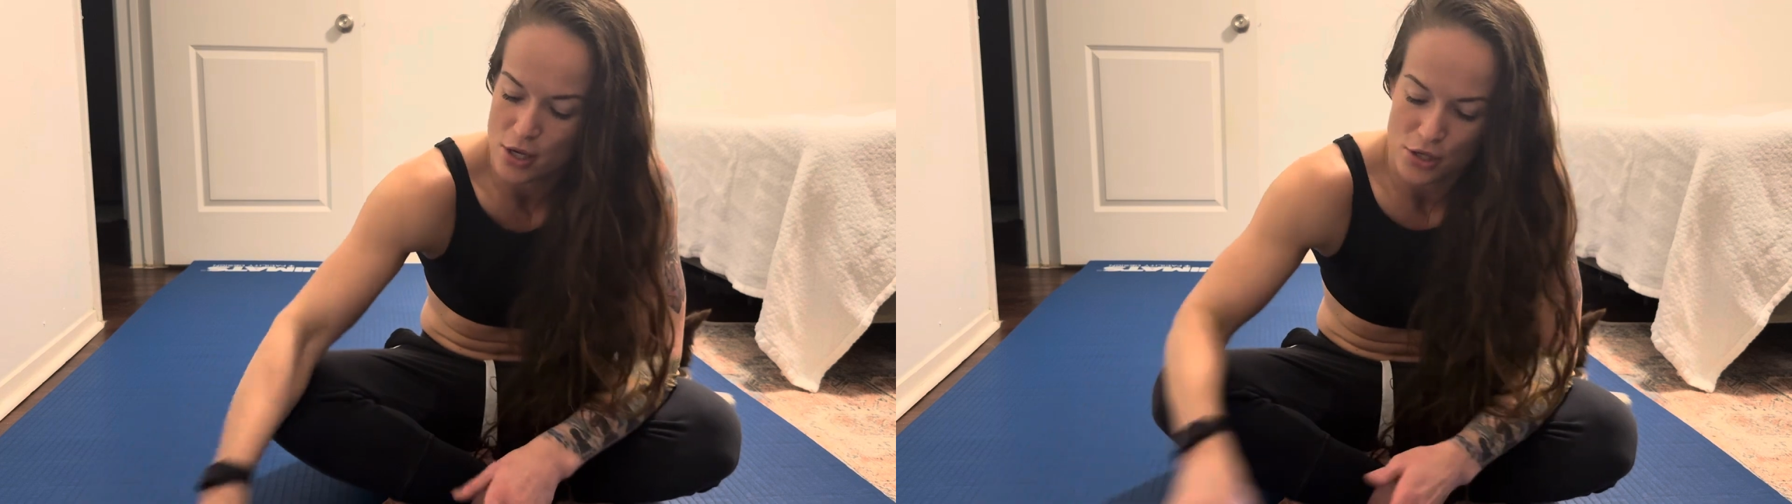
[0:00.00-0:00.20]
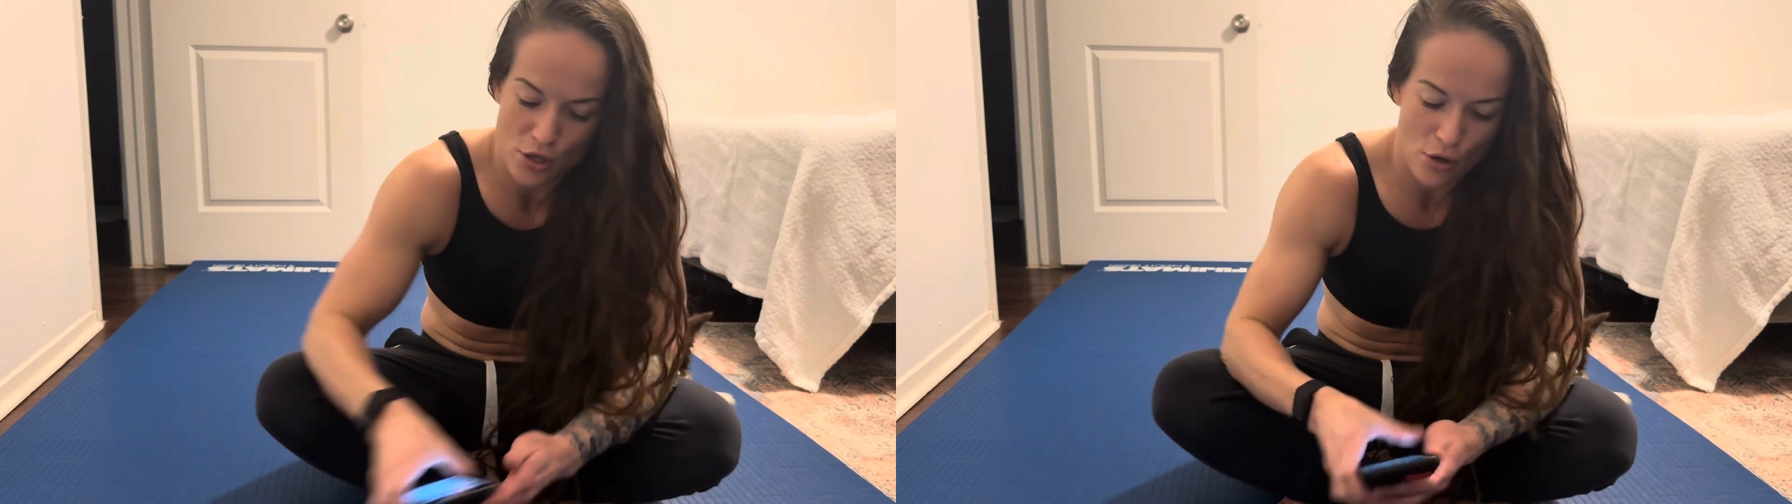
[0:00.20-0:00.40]

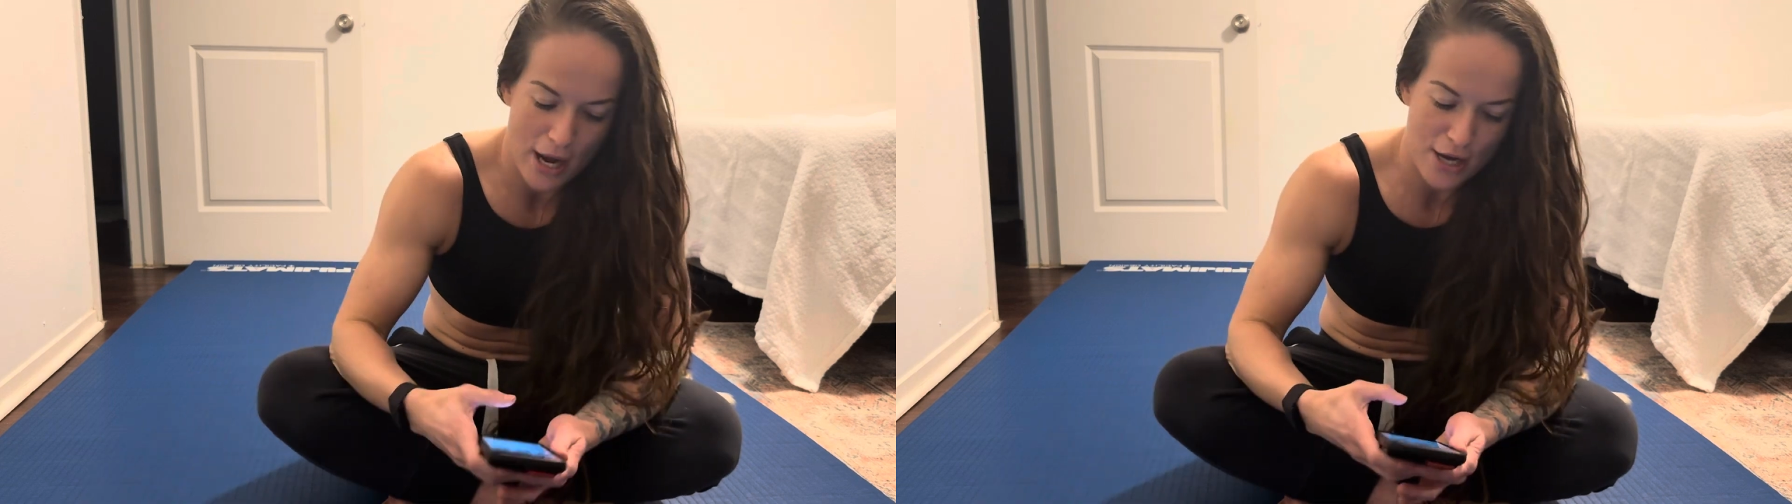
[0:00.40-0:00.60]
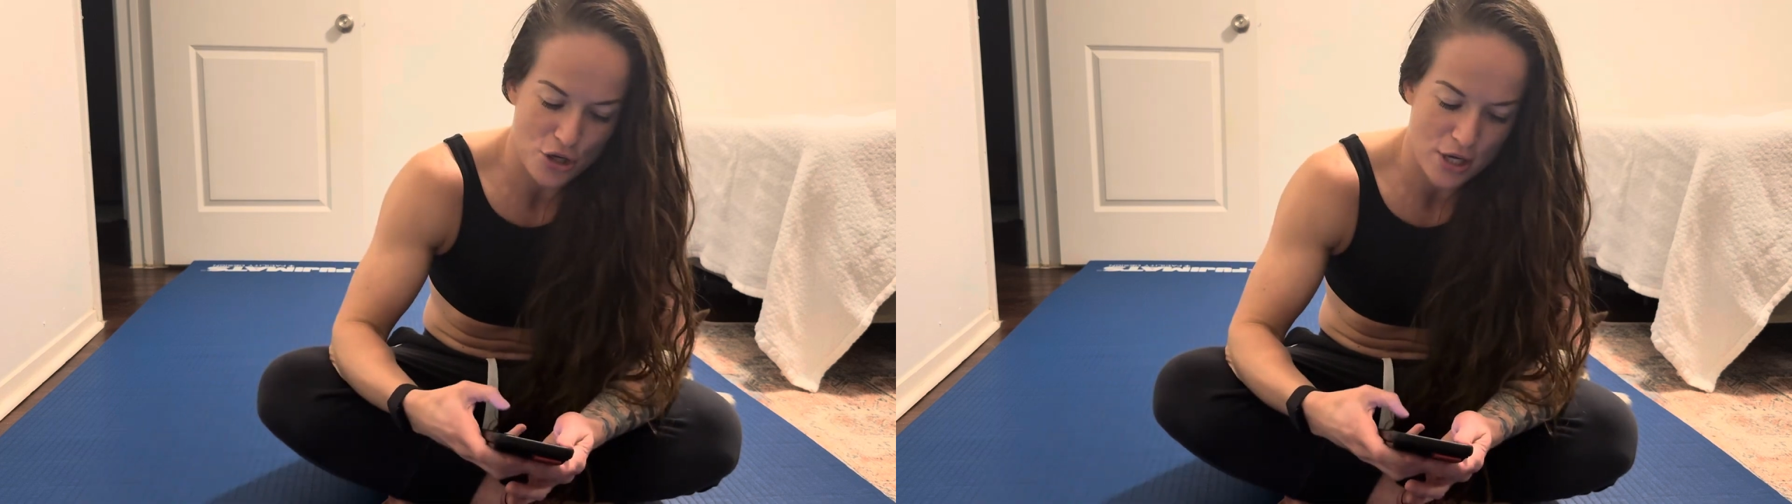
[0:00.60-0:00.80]
So
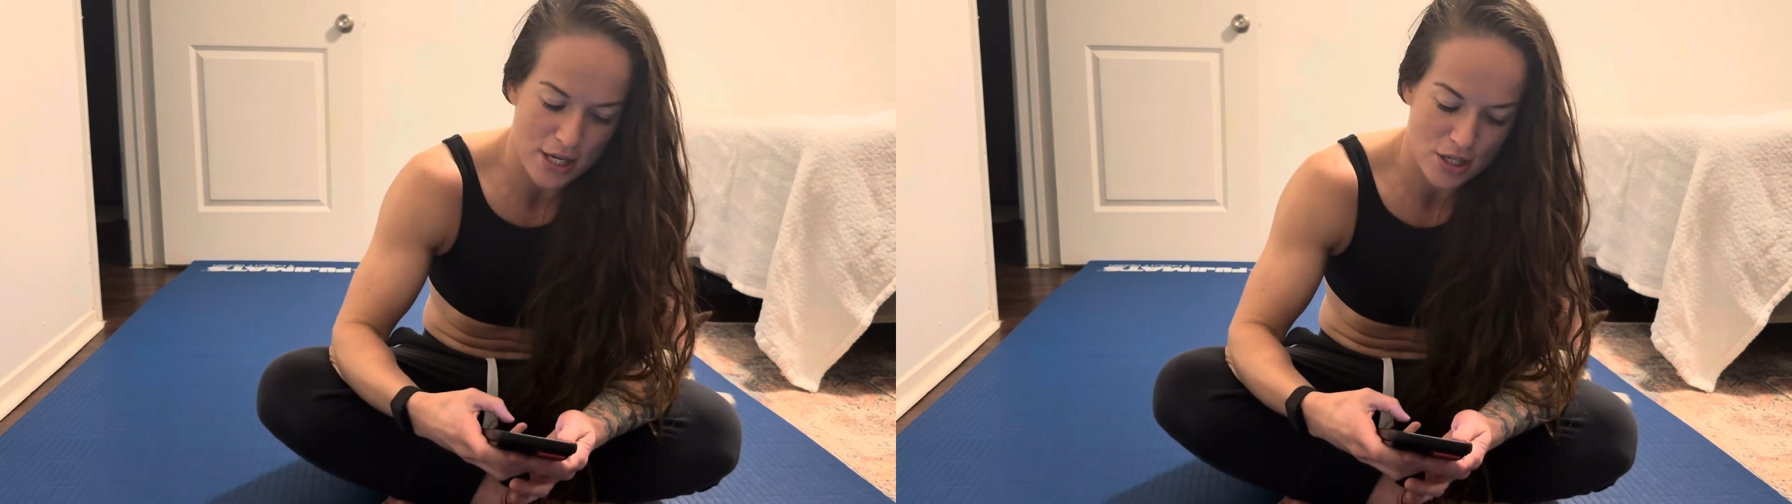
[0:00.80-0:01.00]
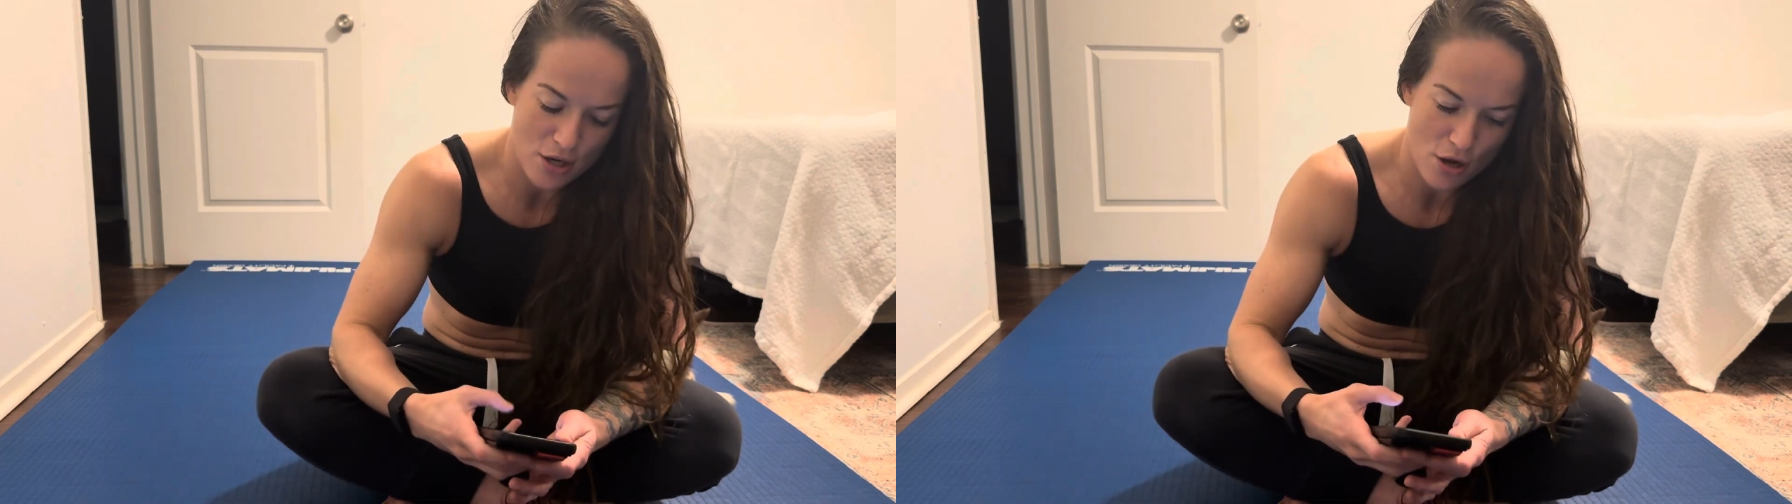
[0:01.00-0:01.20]
as you
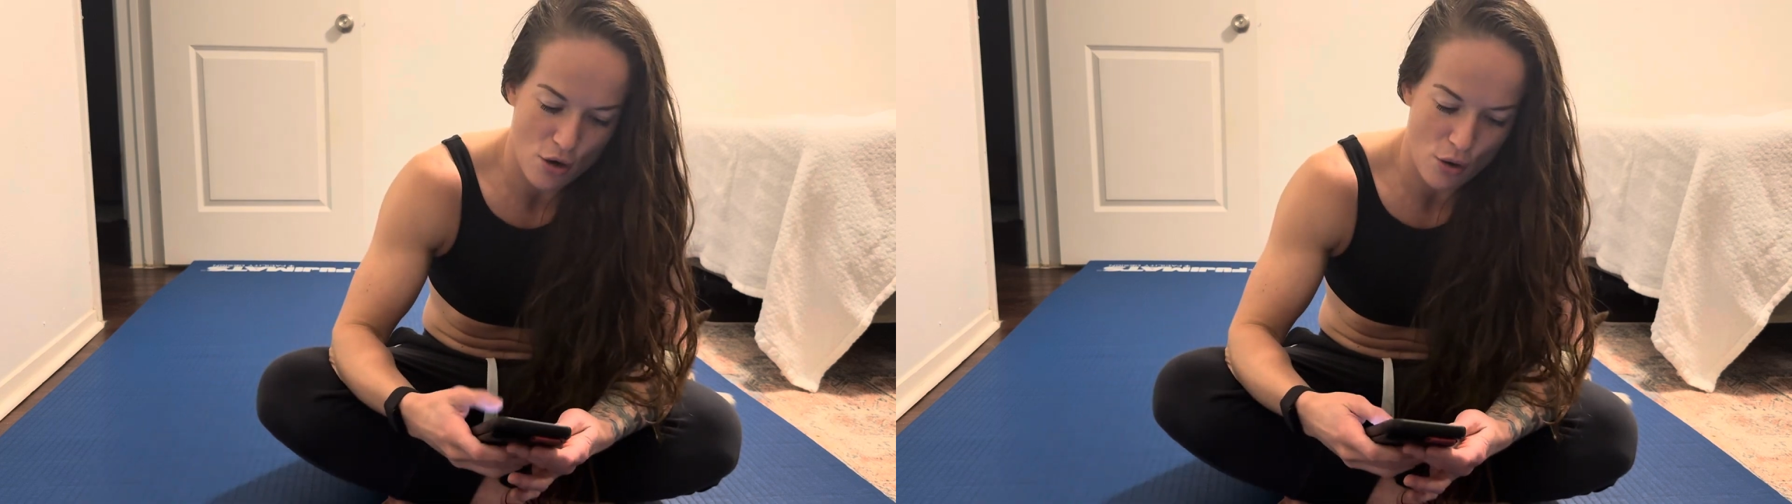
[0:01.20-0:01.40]
guys know,